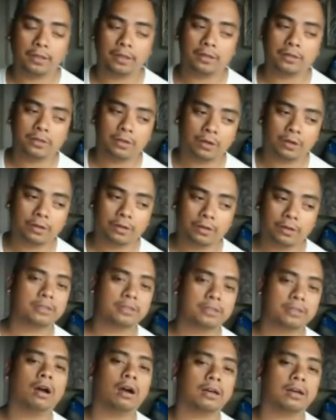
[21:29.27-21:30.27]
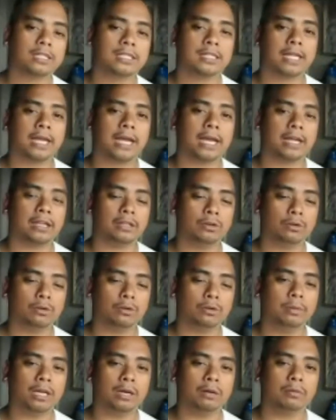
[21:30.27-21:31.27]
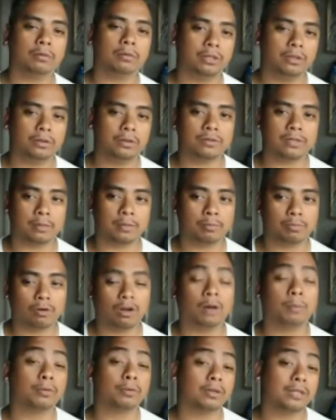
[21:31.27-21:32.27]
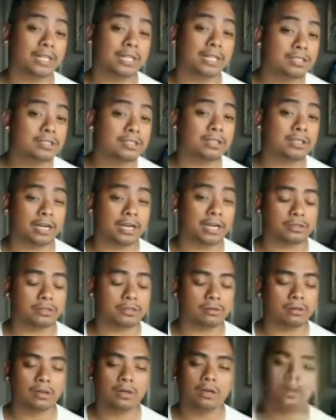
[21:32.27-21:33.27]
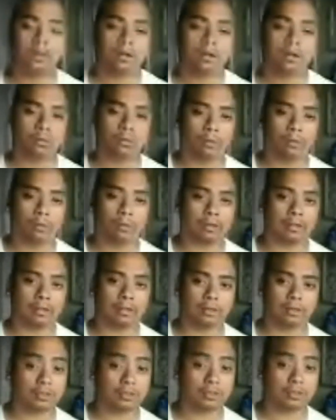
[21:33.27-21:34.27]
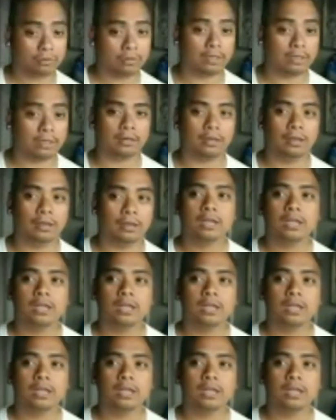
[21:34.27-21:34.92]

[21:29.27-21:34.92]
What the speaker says: there's also talks that you'll be able to use a proper digitizer with the screen.